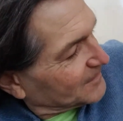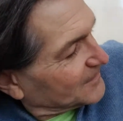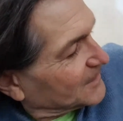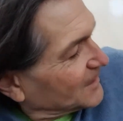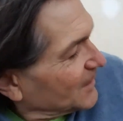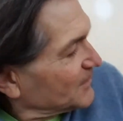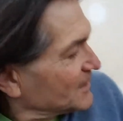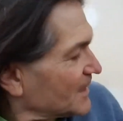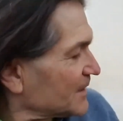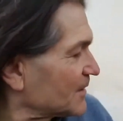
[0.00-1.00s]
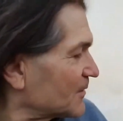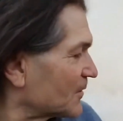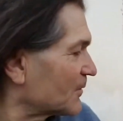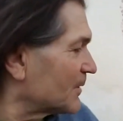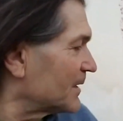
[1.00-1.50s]
Sammy's at the
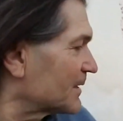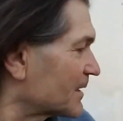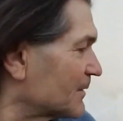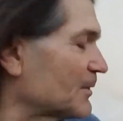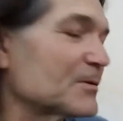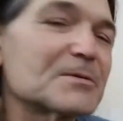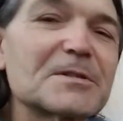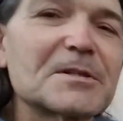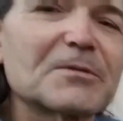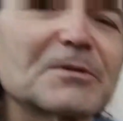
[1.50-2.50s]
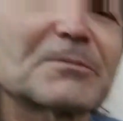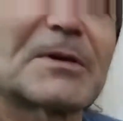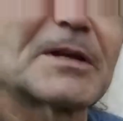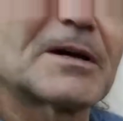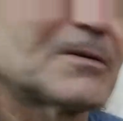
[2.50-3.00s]
door wanting to come out and sit with me
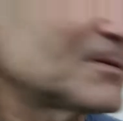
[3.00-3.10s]
now.